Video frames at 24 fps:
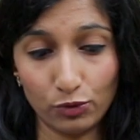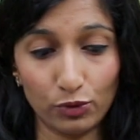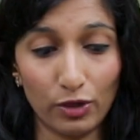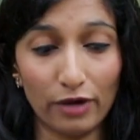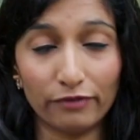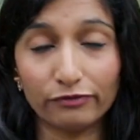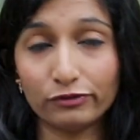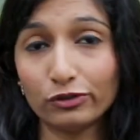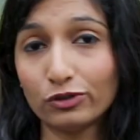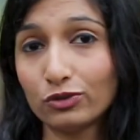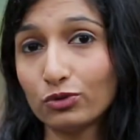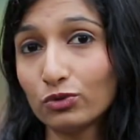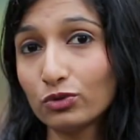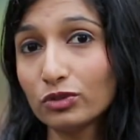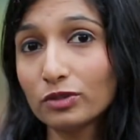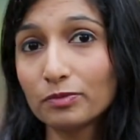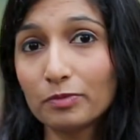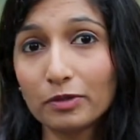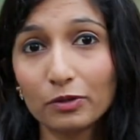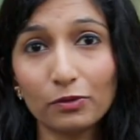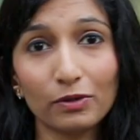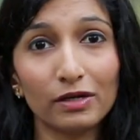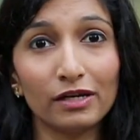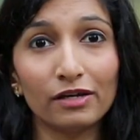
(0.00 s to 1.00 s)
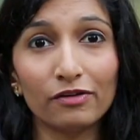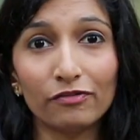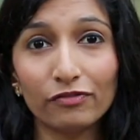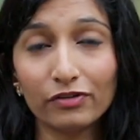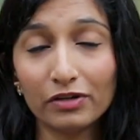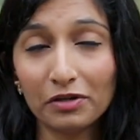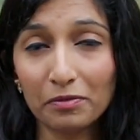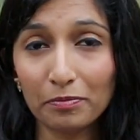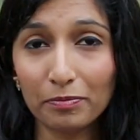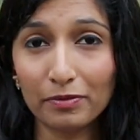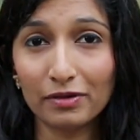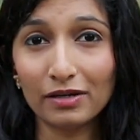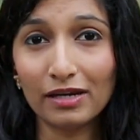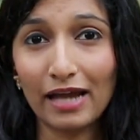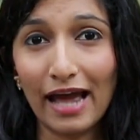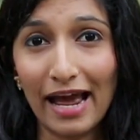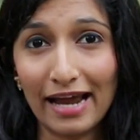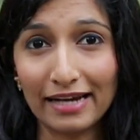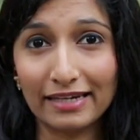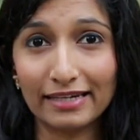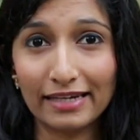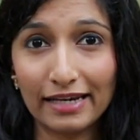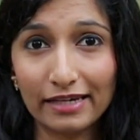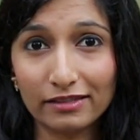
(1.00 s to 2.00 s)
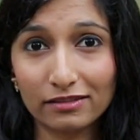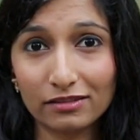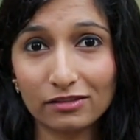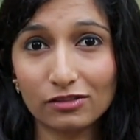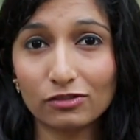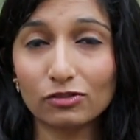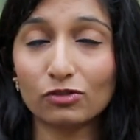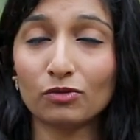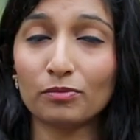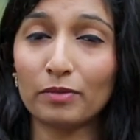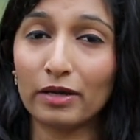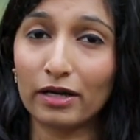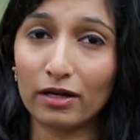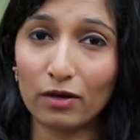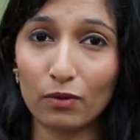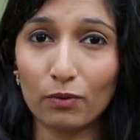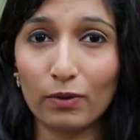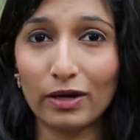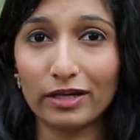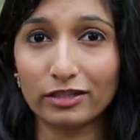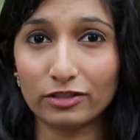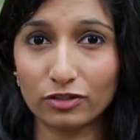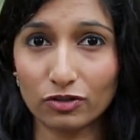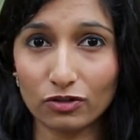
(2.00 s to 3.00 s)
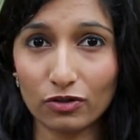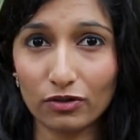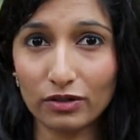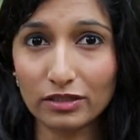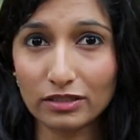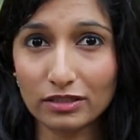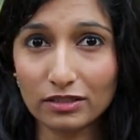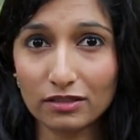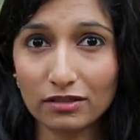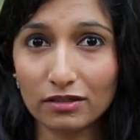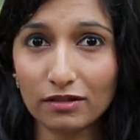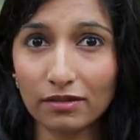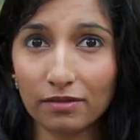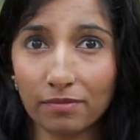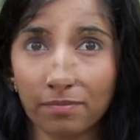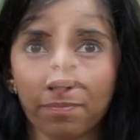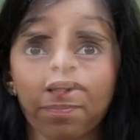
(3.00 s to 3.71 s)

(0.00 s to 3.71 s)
You have to choose between nifedipine and death, so make a wise choice.